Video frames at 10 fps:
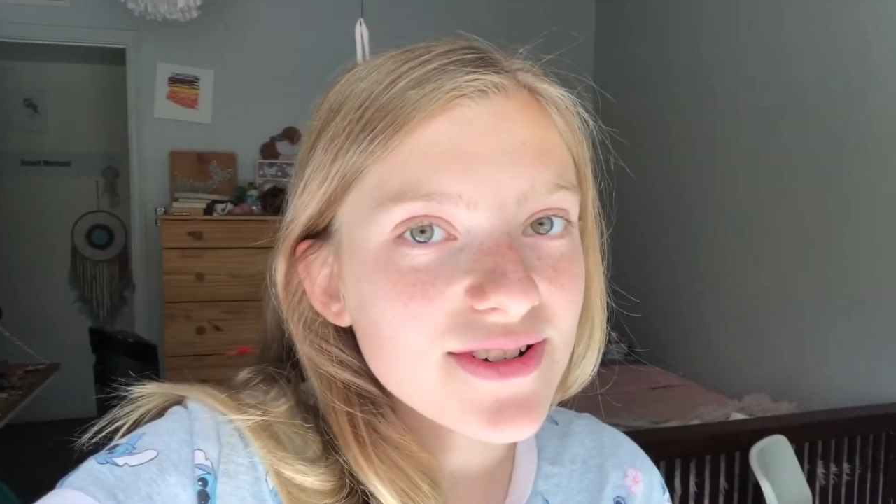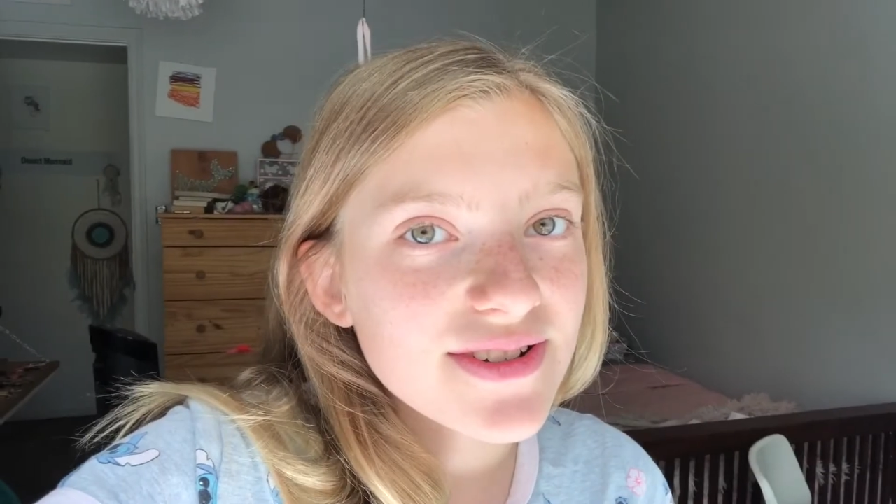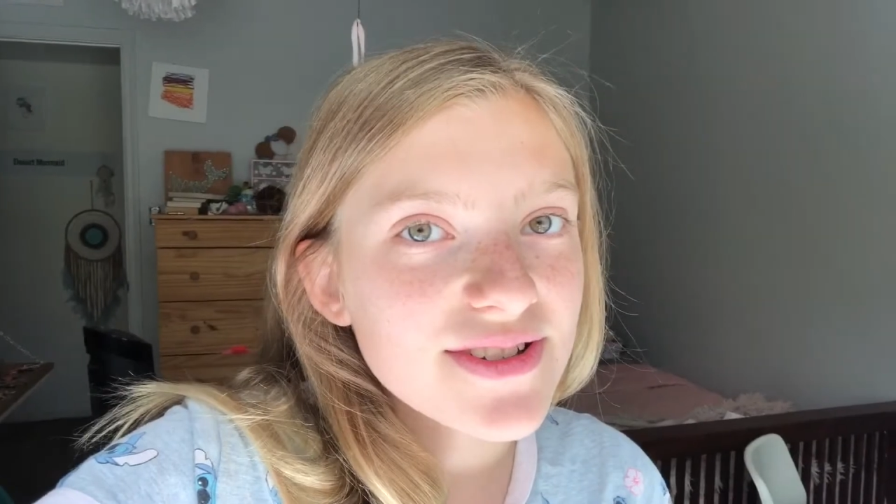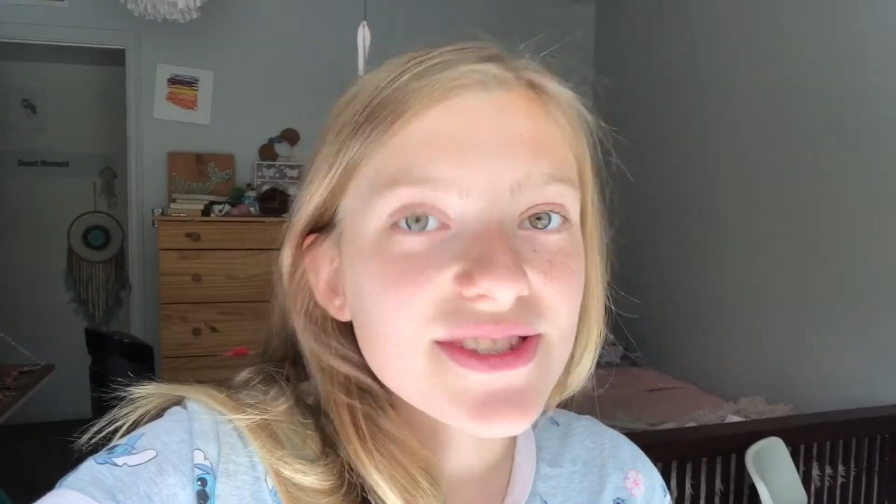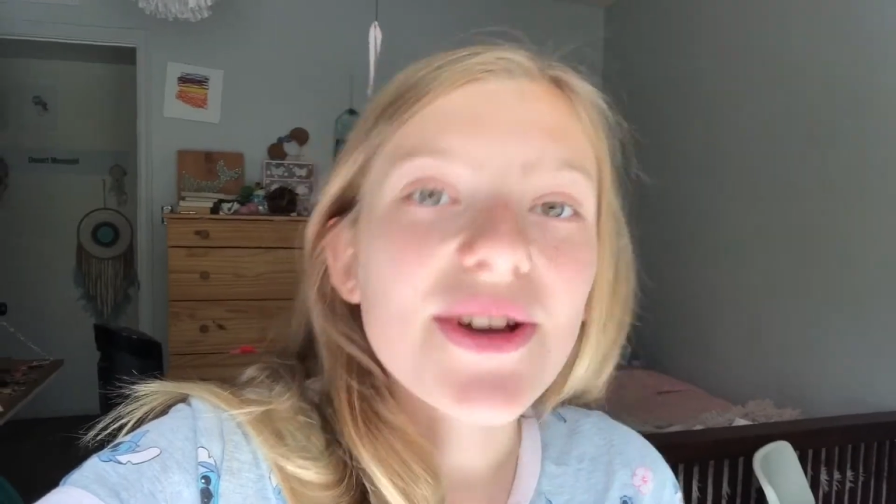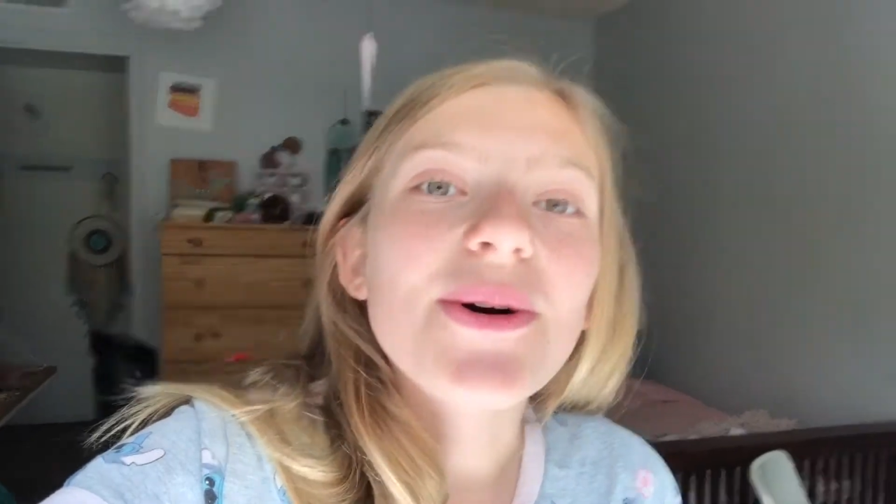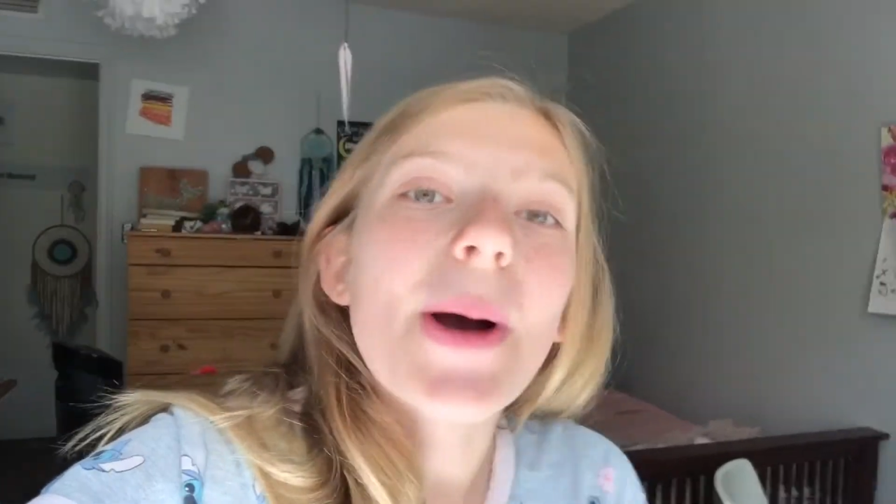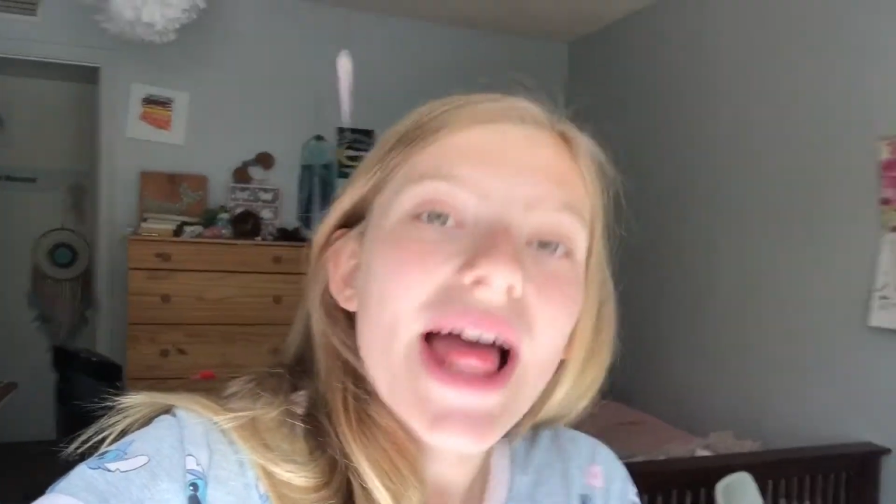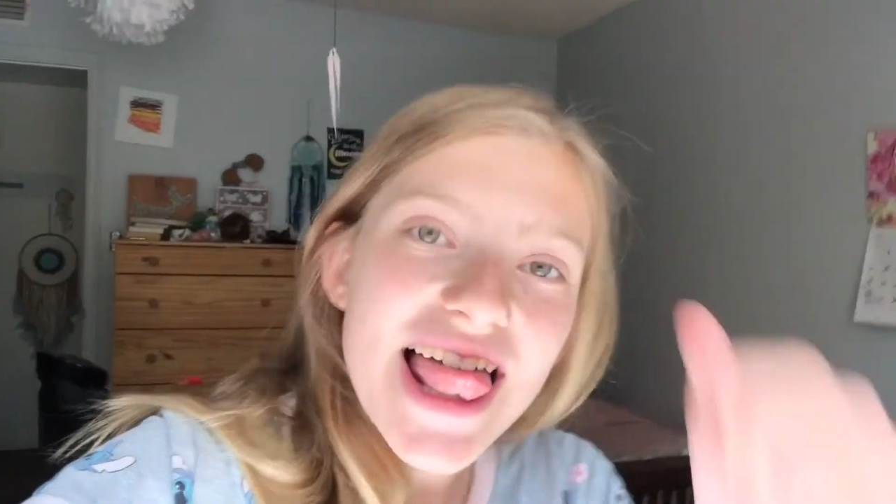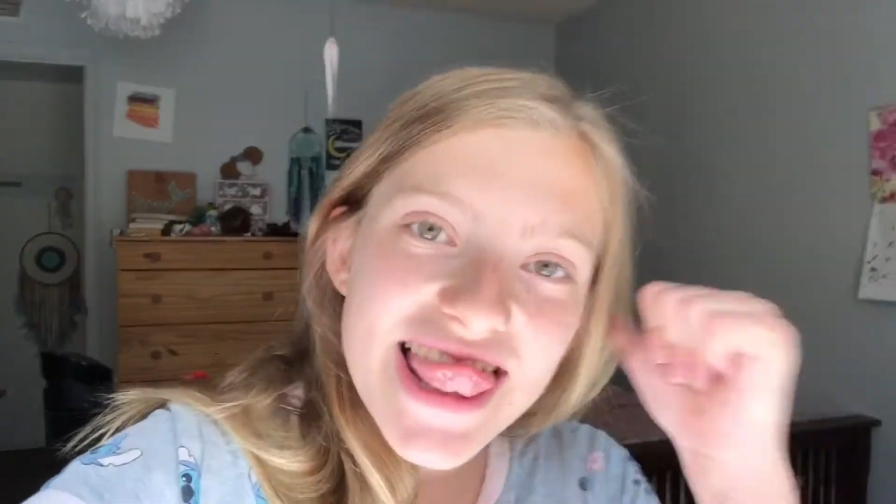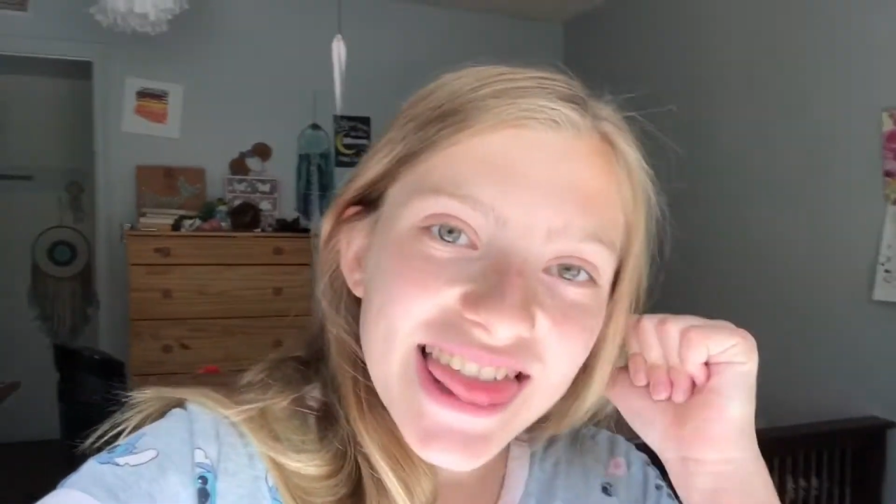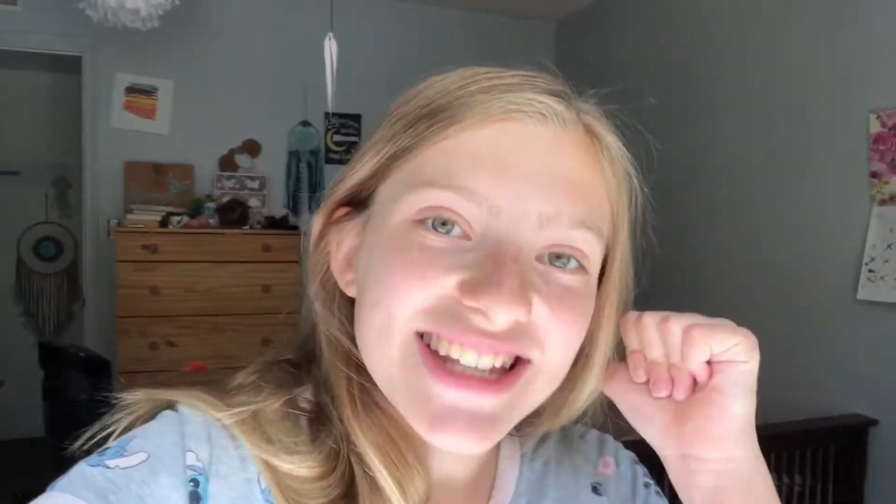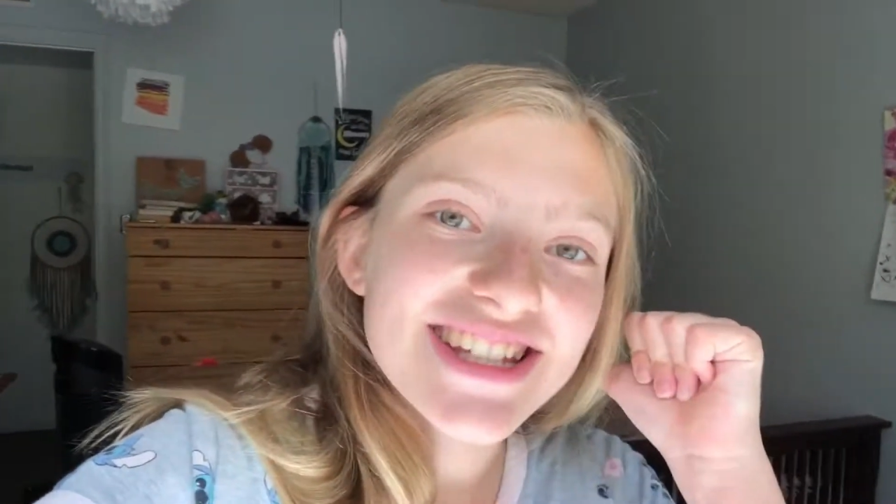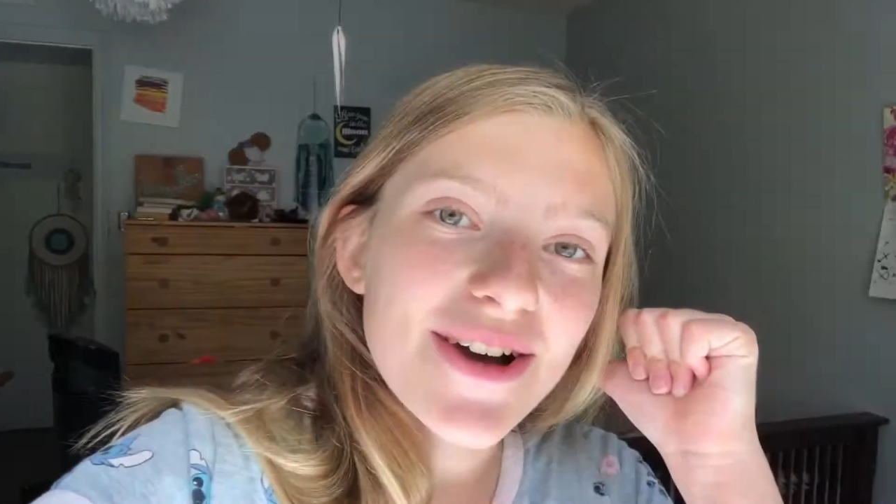So, let's go.